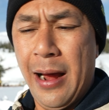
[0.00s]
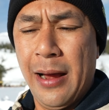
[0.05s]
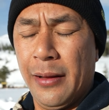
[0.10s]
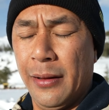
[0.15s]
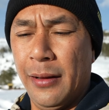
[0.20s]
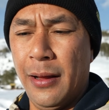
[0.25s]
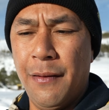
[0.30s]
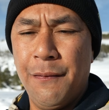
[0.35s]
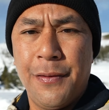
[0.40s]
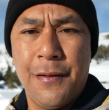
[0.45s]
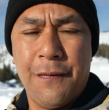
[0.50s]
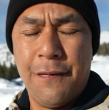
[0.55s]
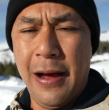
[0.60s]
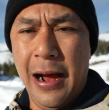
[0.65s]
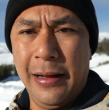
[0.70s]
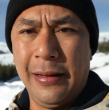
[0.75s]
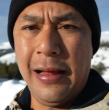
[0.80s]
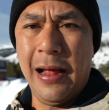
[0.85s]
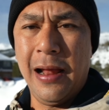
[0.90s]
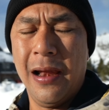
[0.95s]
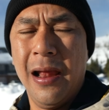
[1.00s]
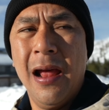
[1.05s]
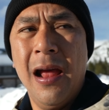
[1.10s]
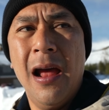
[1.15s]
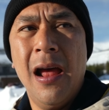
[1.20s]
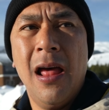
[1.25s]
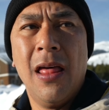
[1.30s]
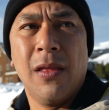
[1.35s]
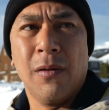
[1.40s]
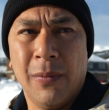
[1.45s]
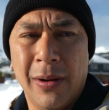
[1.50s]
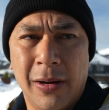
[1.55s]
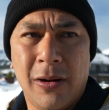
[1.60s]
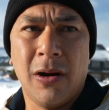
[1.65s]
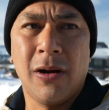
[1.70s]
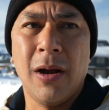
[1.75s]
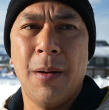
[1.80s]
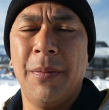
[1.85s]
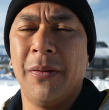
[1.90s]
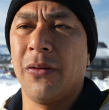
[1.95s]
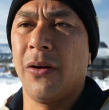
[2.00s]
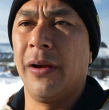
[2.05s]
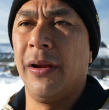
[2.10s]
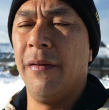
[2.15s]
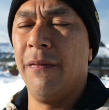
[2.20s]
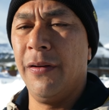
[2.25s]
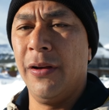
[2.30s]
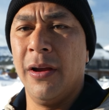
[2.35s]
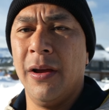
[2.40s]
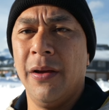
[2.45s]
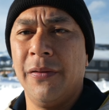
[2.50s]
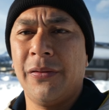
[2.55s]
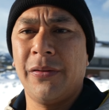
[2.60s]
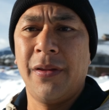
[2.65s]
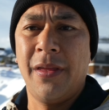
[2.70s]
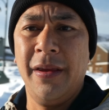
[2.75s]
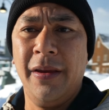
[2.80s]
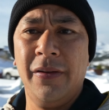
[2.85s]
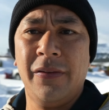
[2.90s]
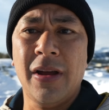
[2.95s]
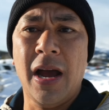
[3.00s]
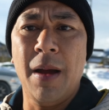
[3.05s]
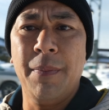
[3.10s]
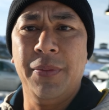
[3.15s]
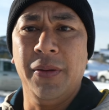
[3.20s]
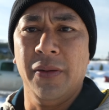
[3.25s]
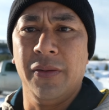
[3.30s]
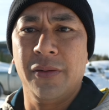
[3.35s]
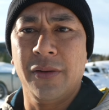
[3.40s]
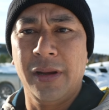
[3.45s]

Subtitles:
I love the fact that the rental car companies are giving us these options.